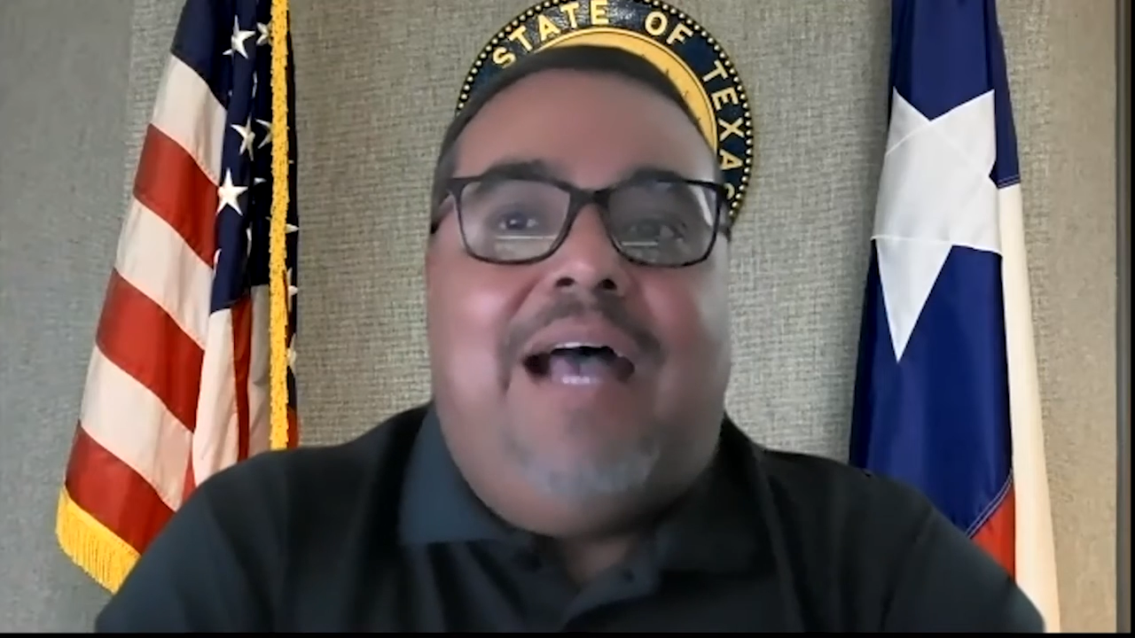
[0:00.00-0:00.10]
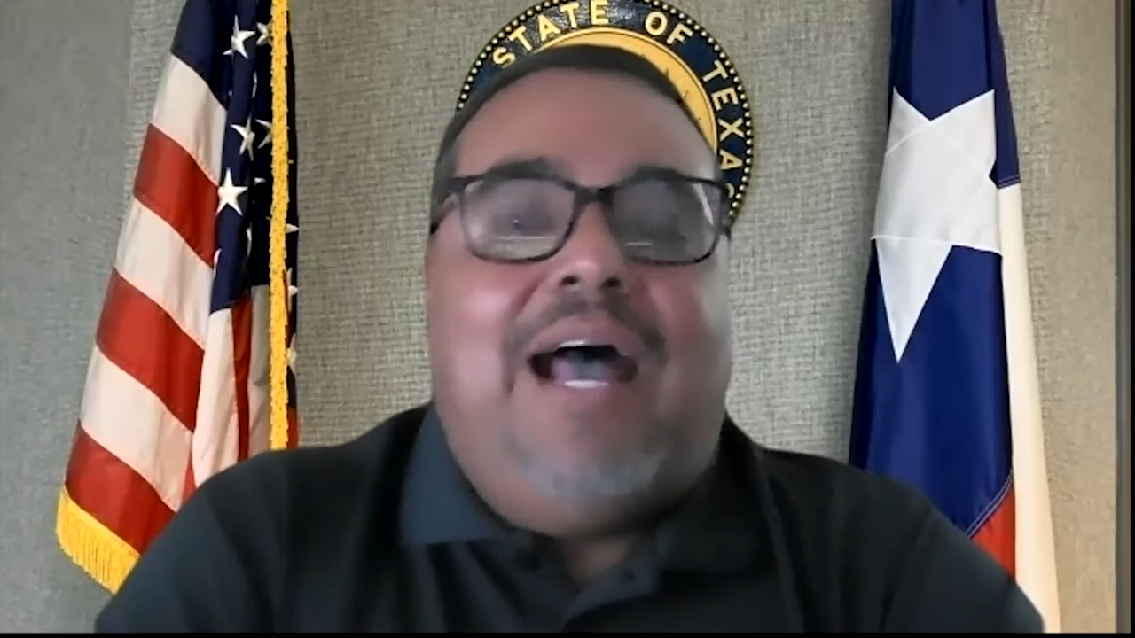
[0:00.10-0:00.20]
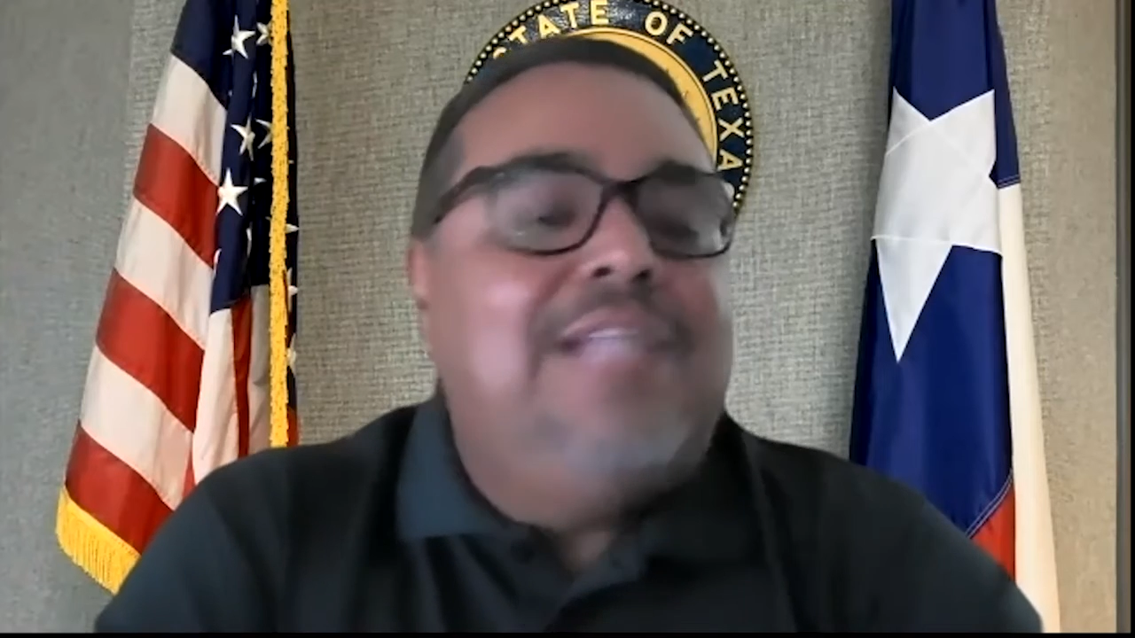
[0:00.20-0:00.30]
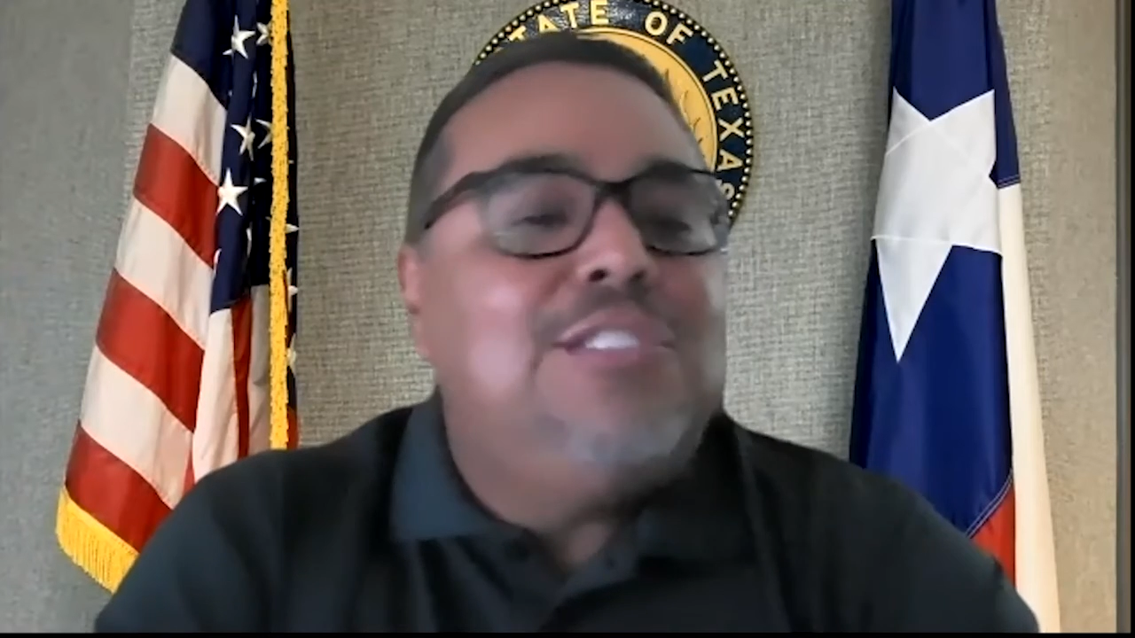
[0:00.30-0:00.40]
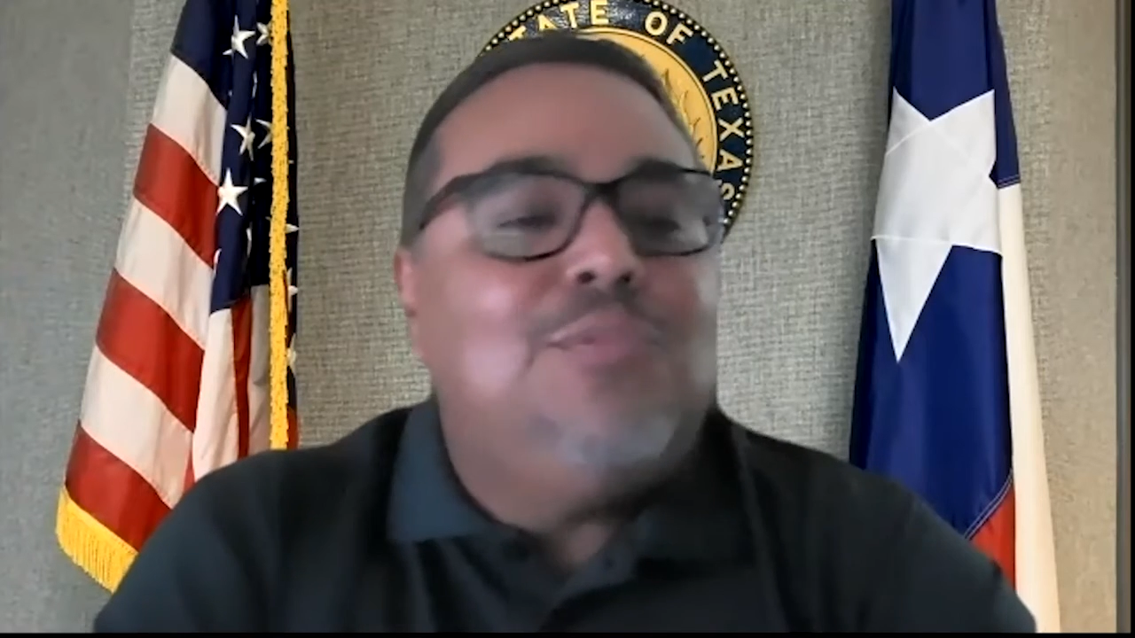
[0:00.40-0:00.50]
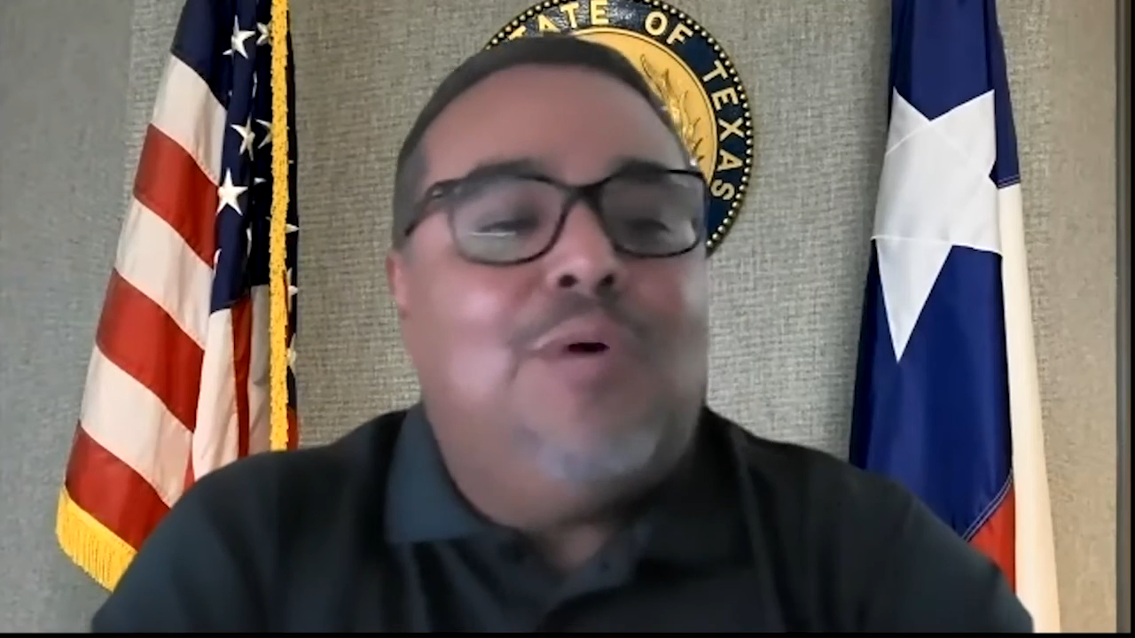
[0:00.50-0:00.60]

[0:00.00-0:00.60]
I just